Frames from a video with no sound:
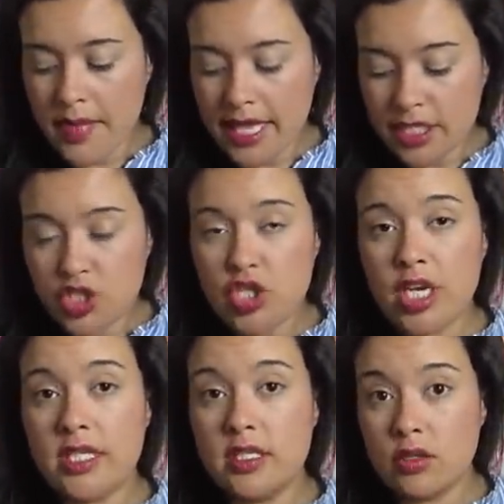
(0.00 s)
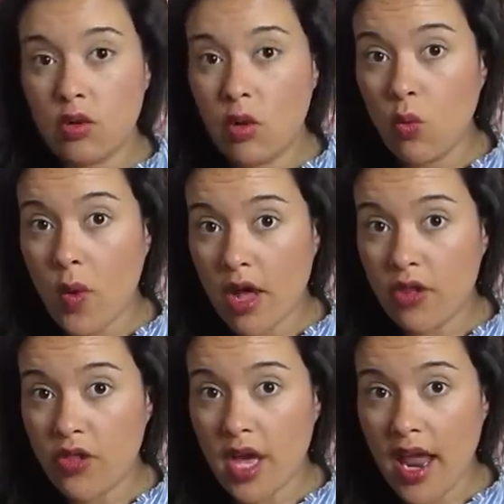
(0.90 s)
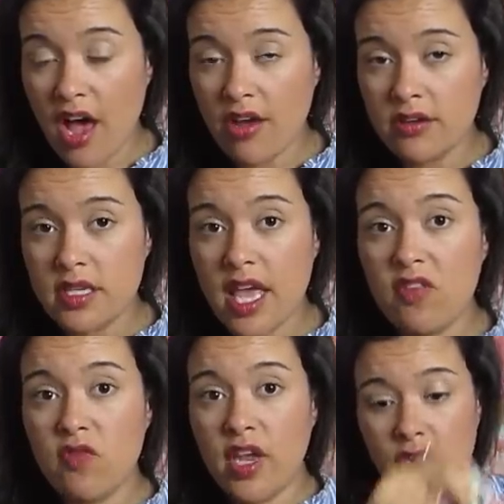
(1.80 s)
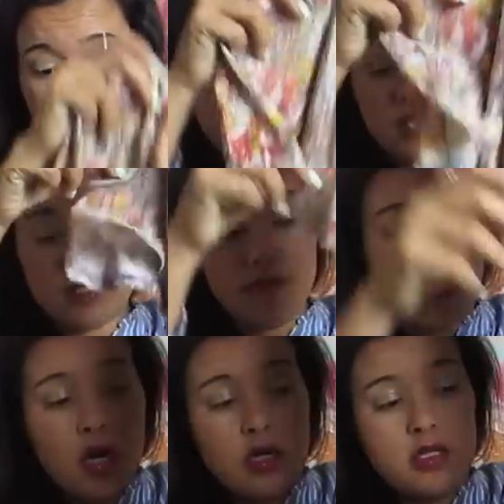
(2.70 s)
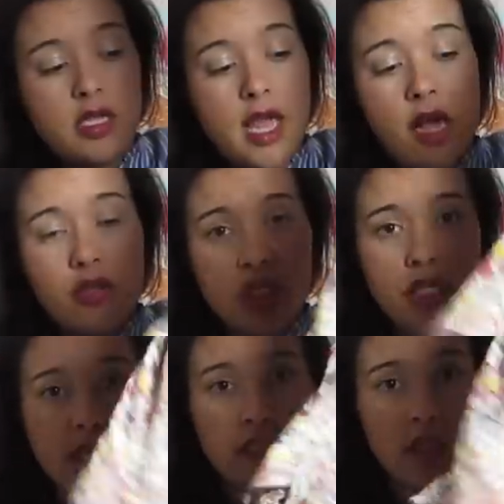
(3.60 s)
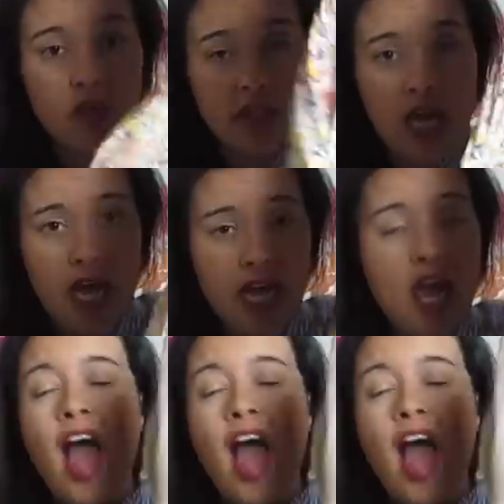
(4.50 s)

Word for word: It's just well thought out and very smart how she does the little tie.